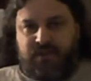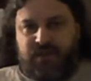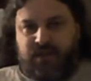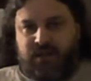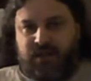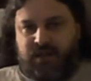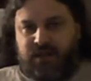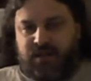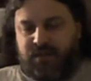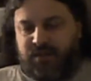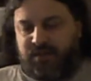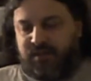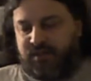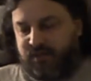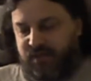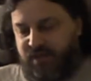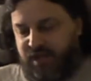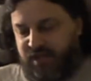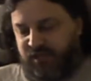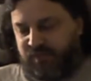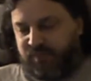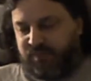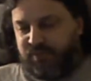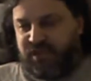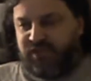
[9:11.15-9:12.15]
uh, to
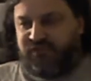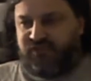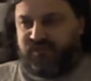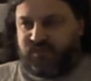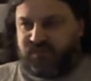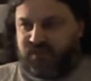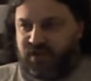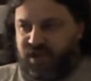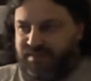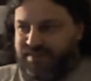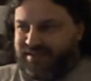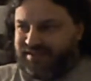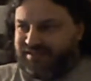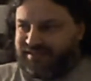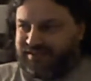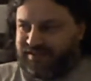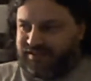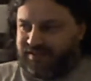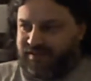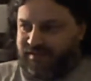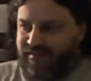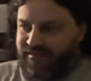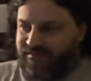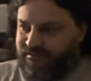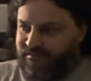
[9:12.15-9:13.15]
X Plus from comments
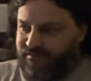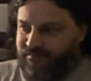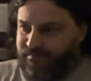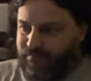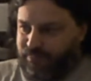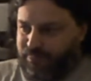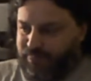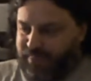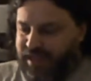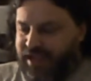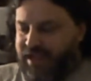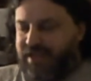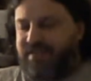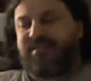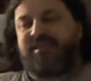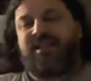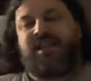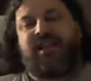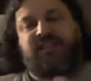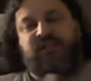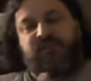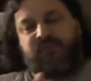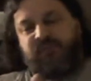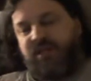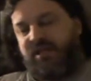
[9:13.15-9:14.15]
X to
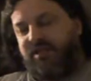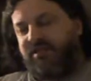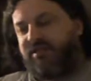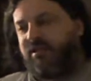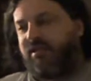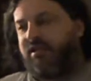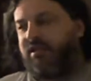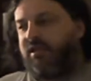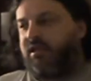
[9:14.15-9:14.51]
X Plus,